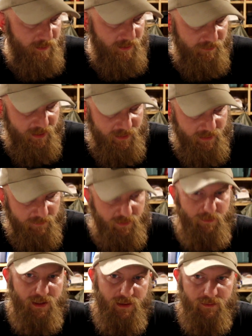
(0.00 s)
the executive
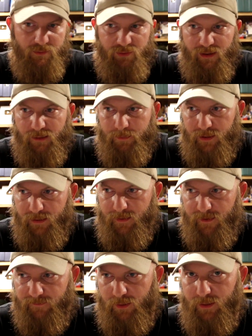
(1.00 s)
committee of the GOP
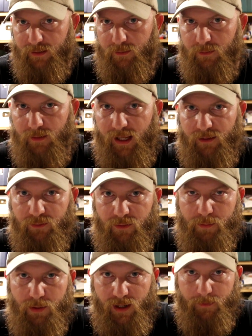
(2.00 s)
there voted to cancel the
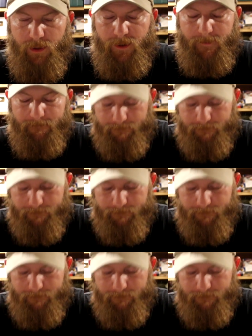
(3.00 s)
primary.